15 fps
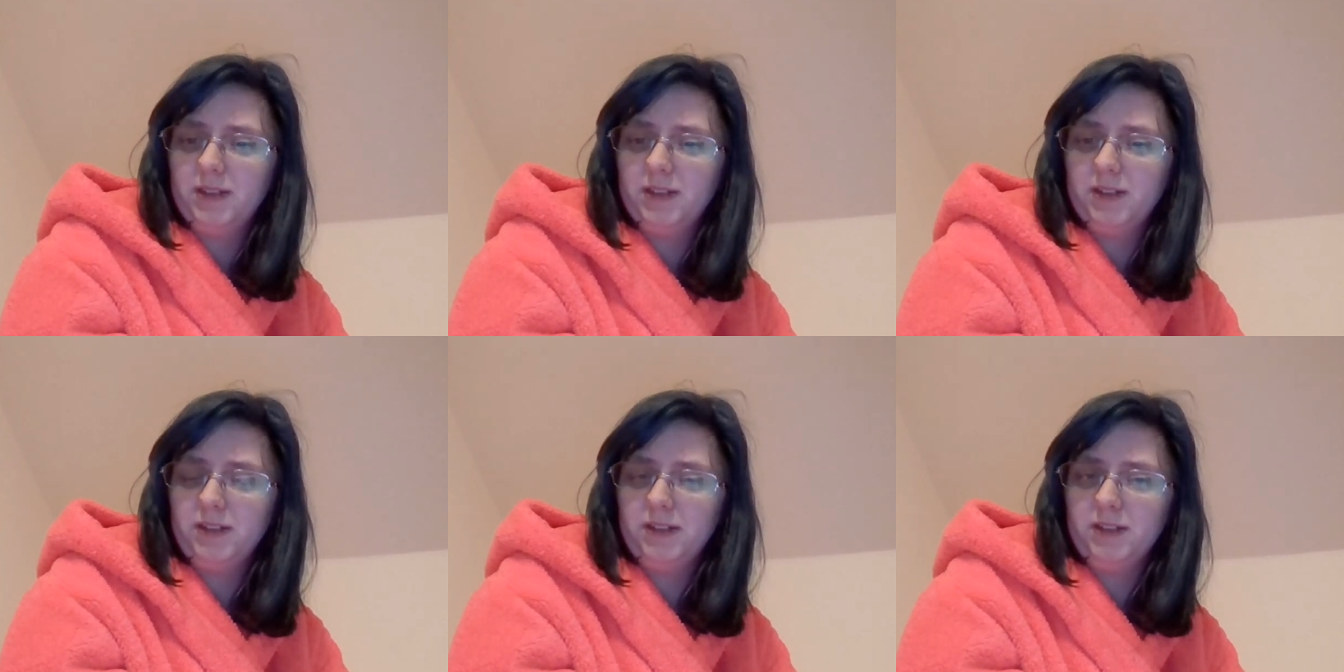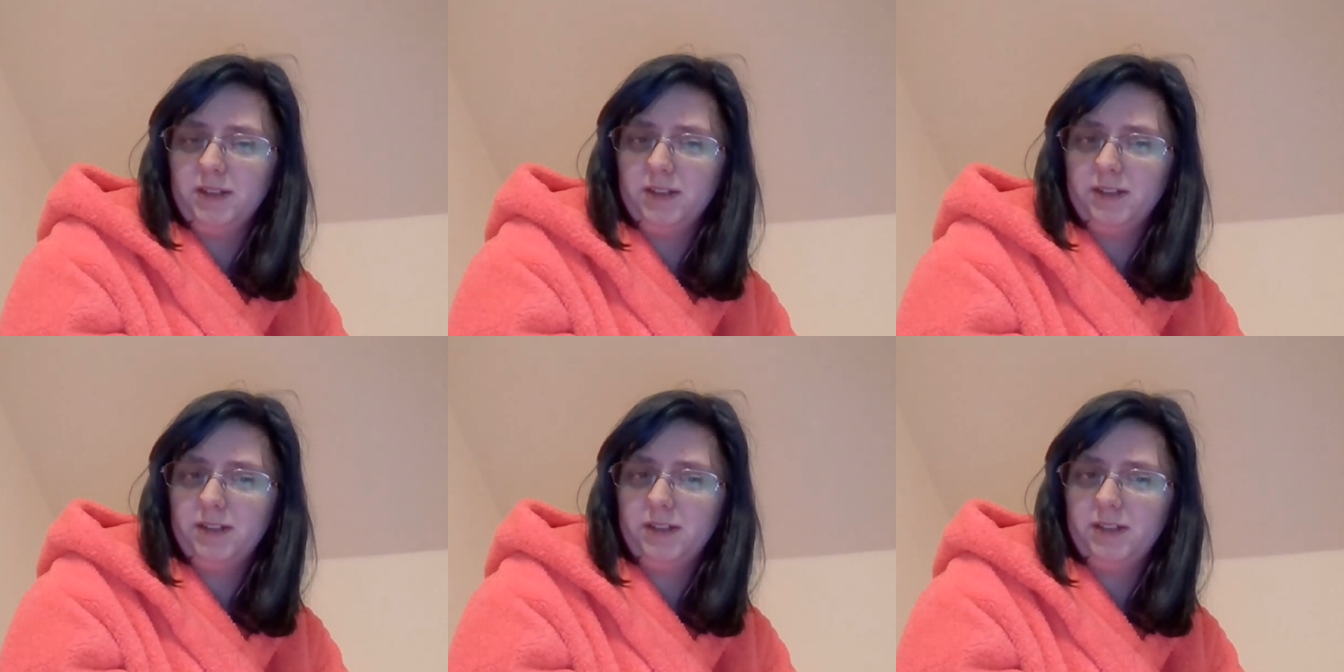
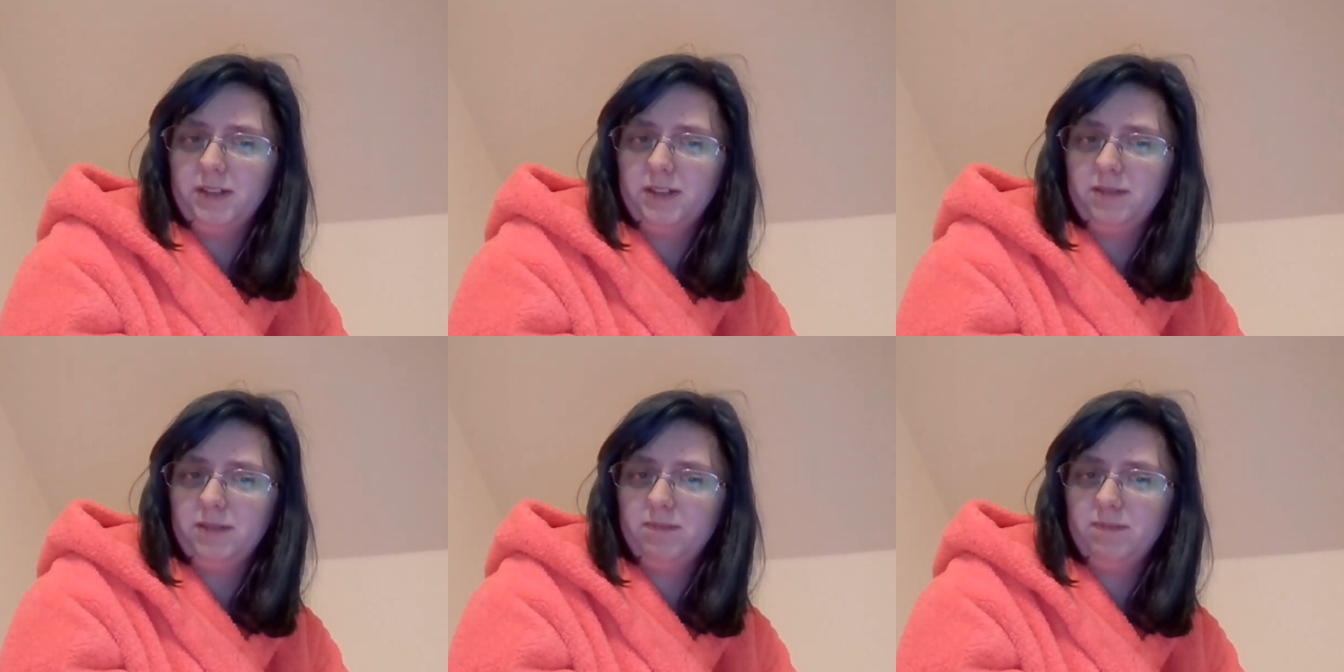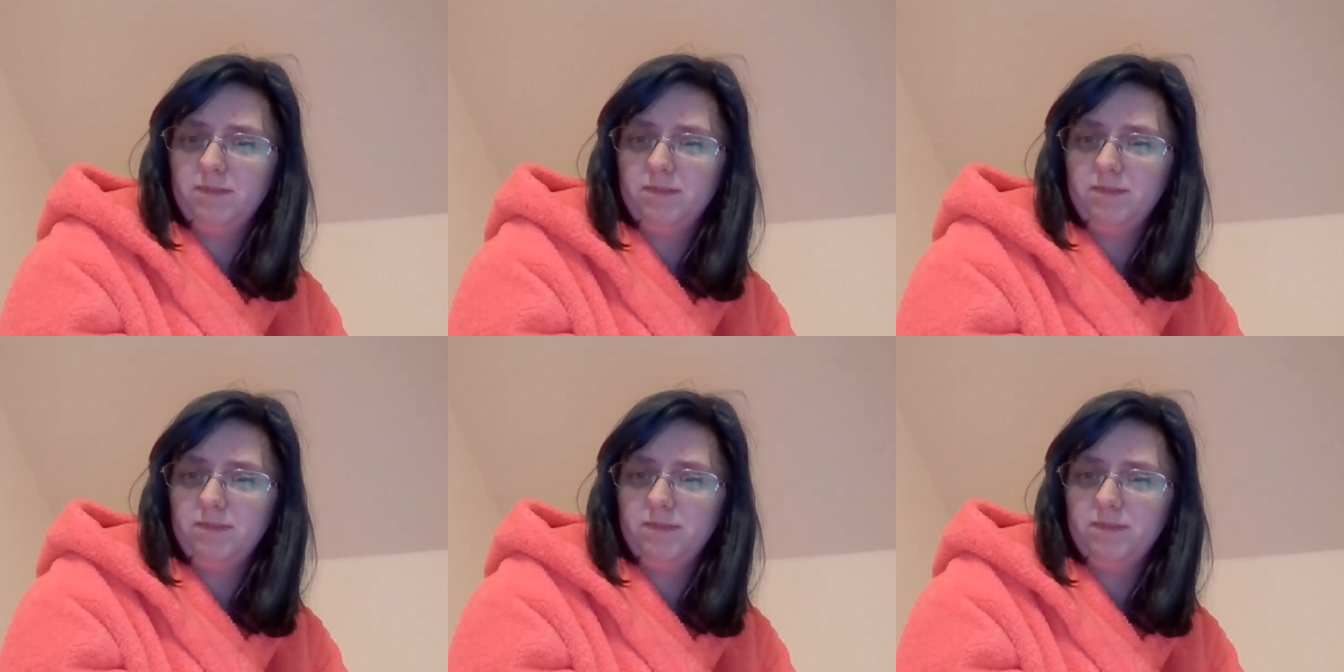and,
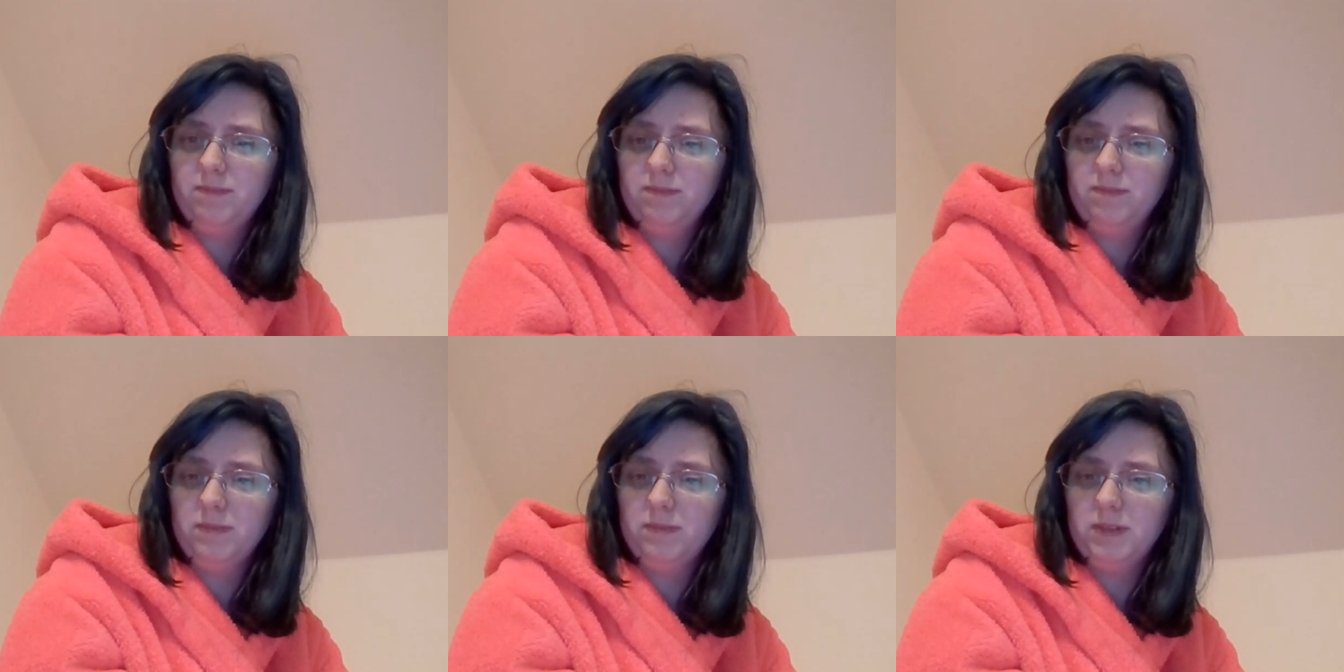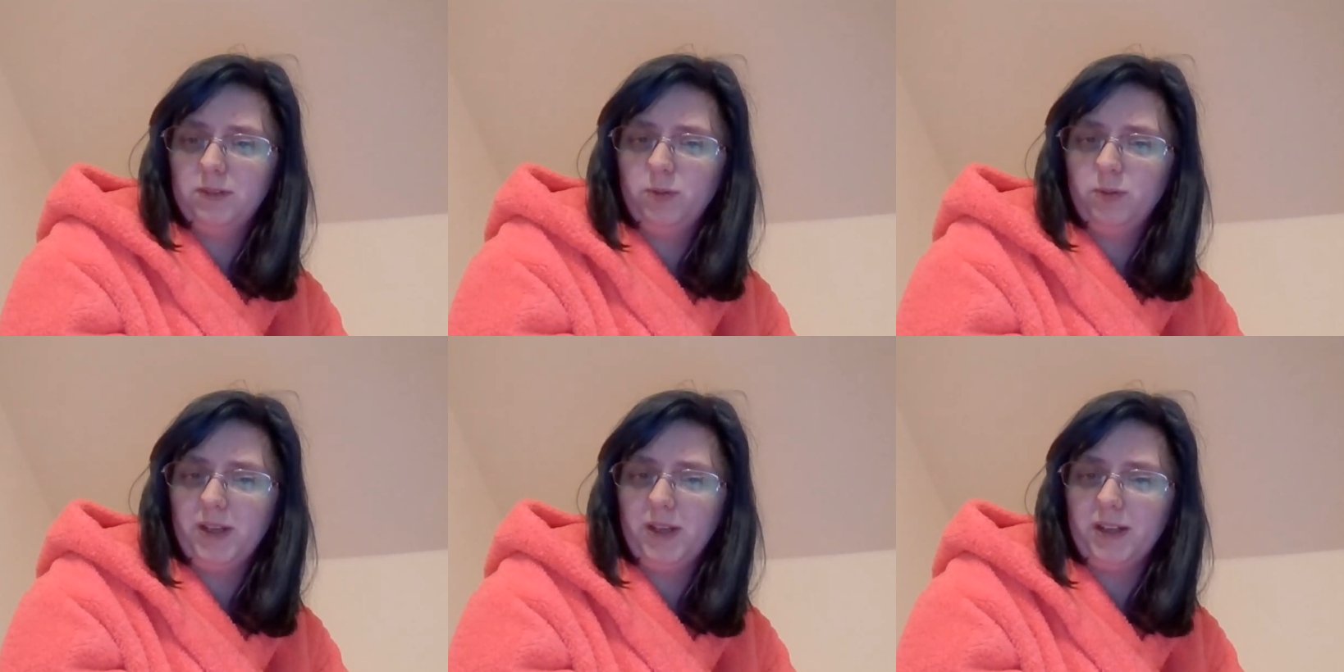well,
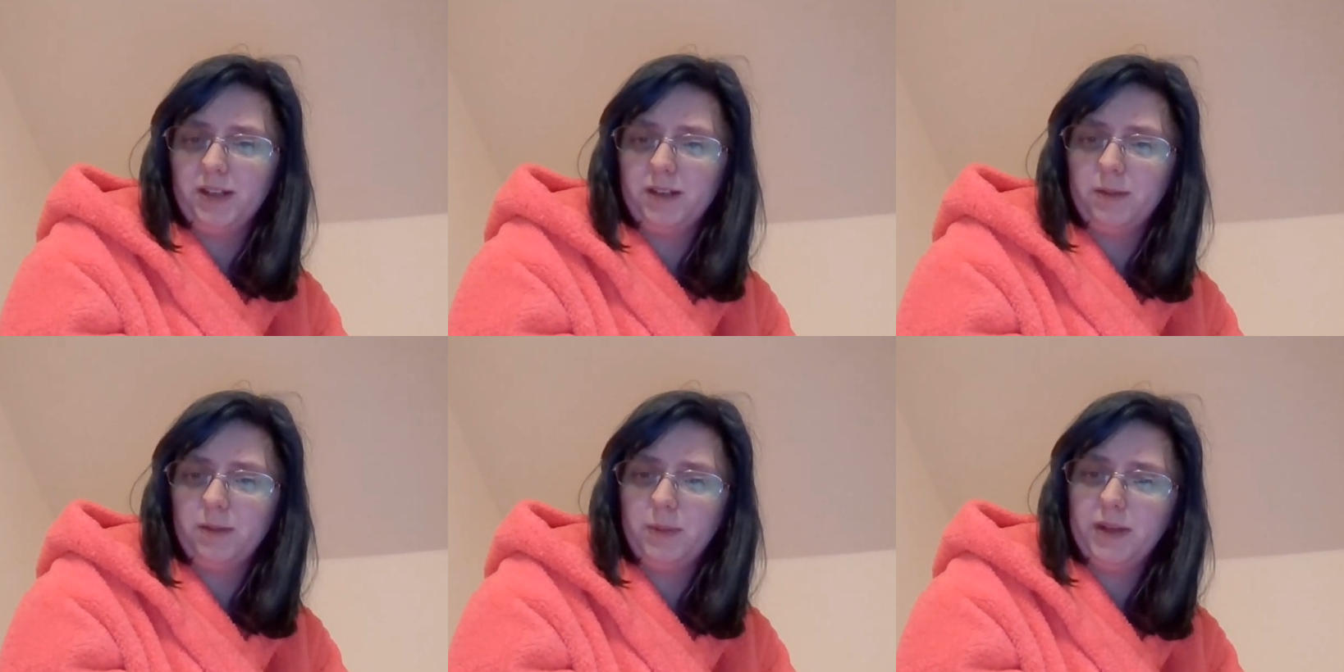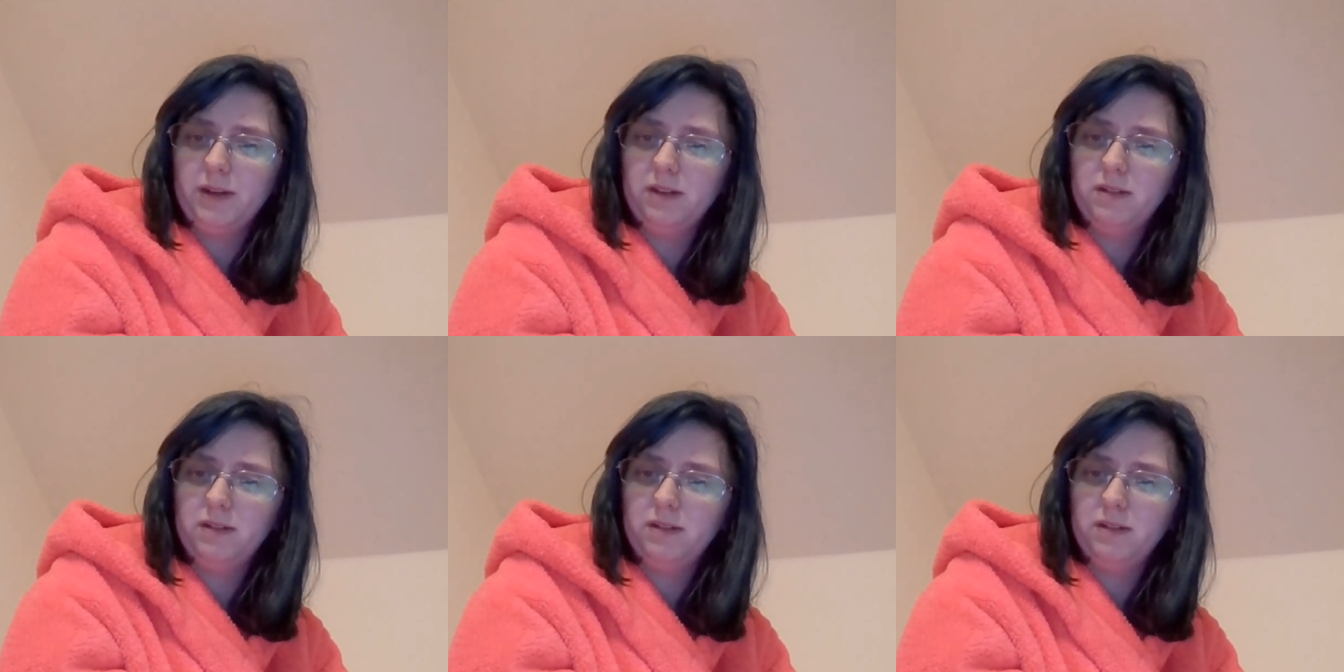tweak it a bit